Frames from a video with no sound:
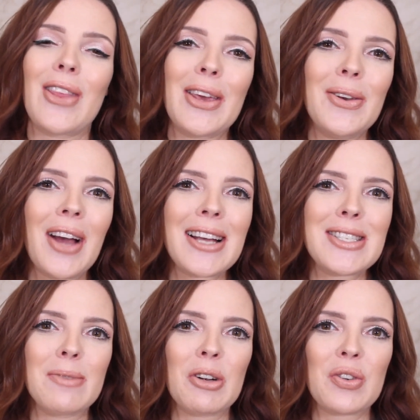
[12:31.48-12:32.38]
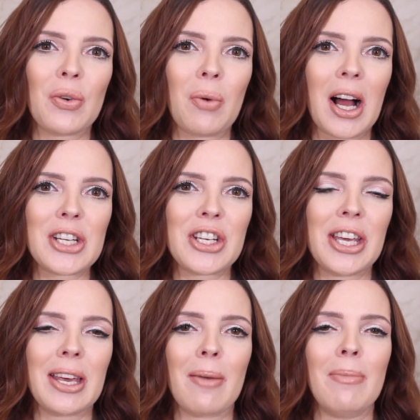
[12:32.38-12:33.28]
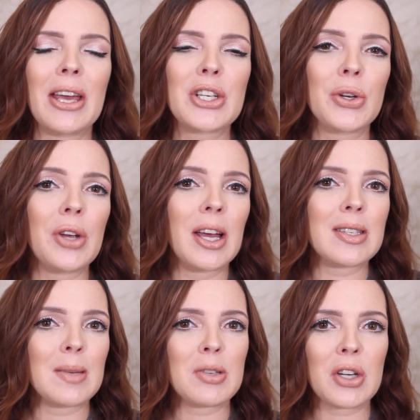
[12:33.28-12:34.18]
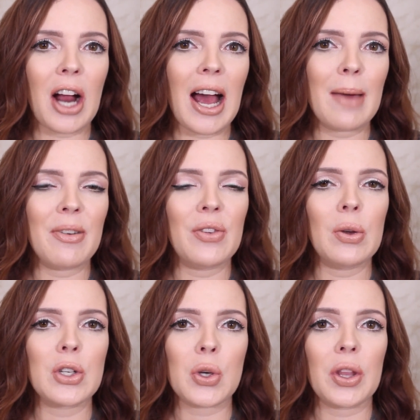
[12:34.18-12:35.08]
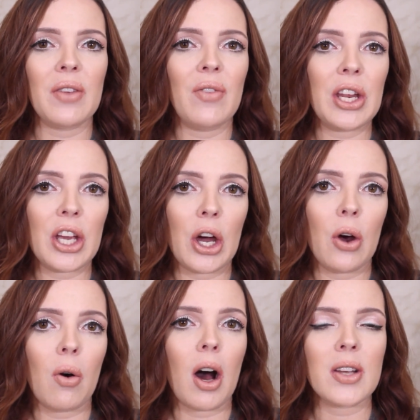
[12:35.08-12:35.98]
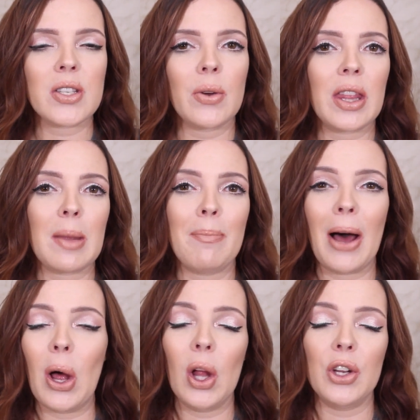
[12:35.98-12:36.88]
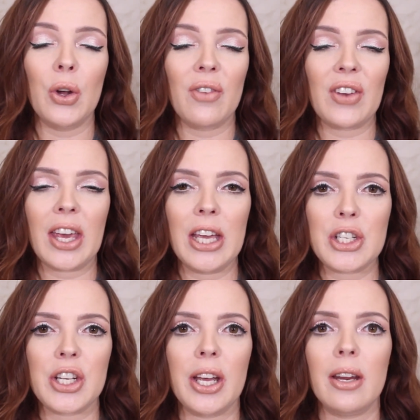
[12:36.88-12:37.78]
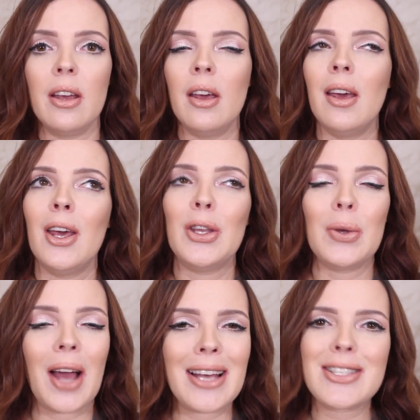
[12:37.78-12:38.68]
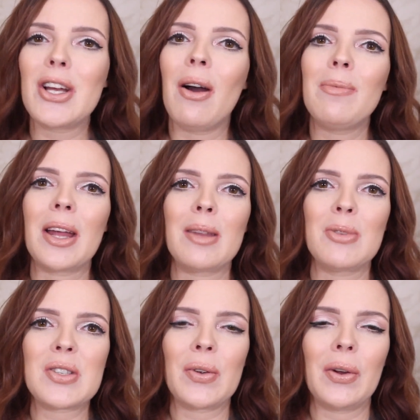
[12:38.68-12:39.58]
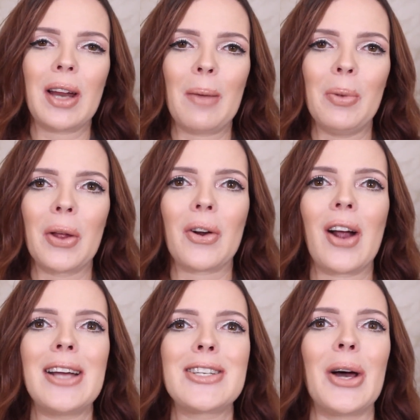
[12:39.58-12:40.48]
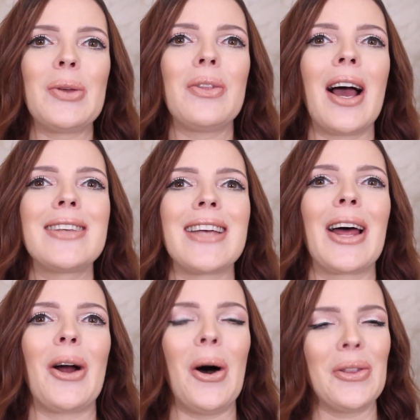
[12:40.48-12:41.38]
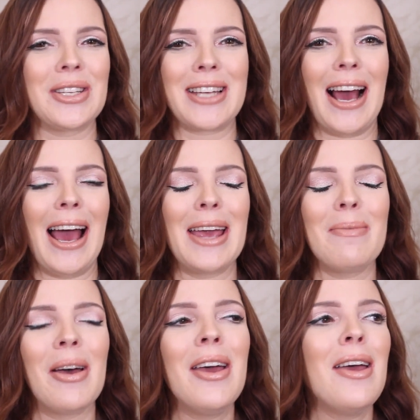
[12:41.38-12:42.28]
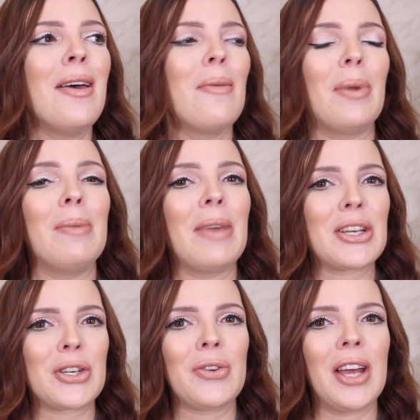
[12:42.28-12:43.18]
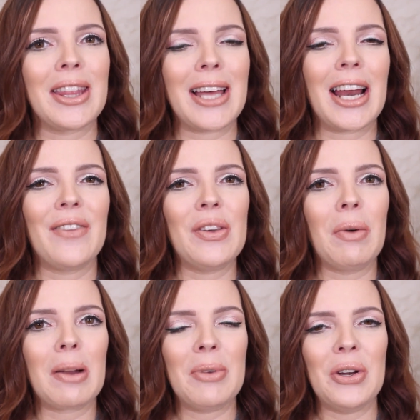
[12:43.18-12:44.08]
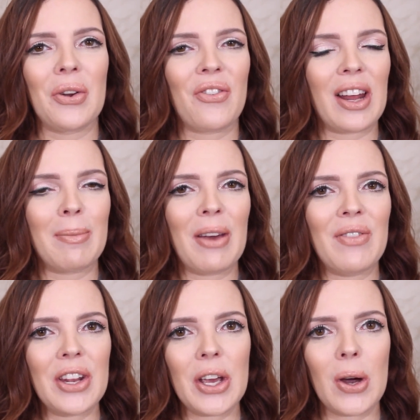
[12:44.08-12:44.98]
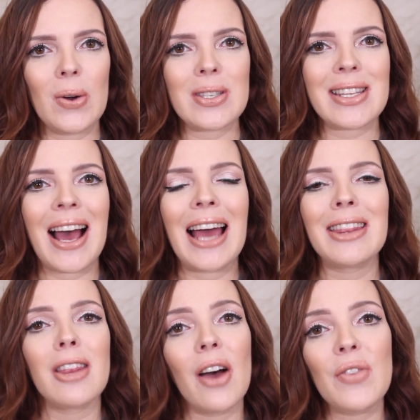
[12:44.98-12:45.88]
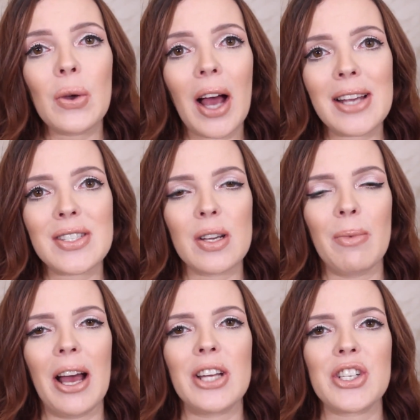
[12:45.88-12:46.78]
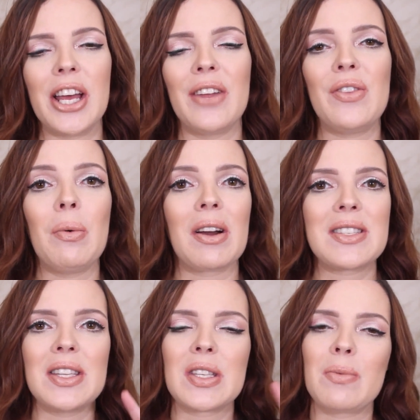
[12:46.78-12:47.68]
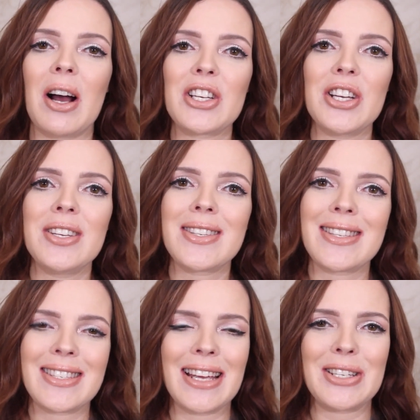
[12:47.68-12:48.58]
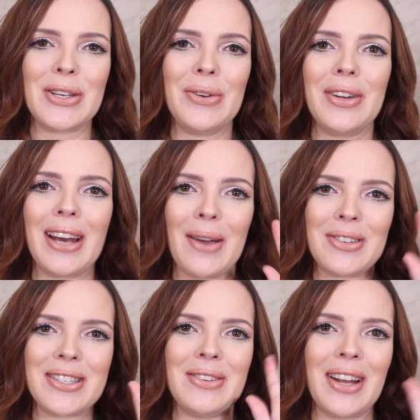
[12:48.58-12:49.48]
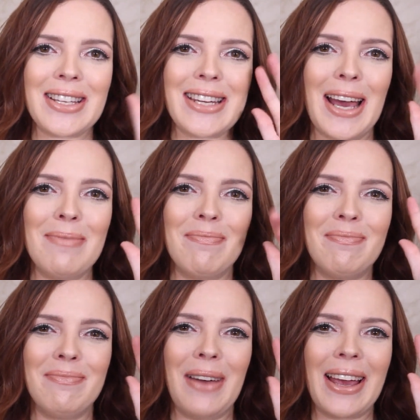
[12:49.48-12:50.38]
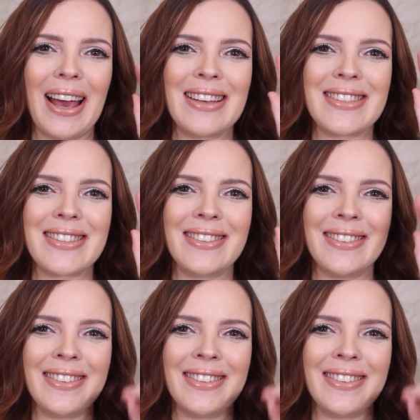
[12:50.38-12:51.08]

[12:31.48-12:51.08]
Thank you guys so much for watching. Make sure you hit subscribe if you enjoyed the video. Also hit the bell notification you guys know I'm not the most frequent uploader. I tell you guys that all the time, but make sure you hit that if you want to be notified of my videos. I love you guys so much, and if you want to see the swatches, stay tuned, and I will see you next time. Bye, guys.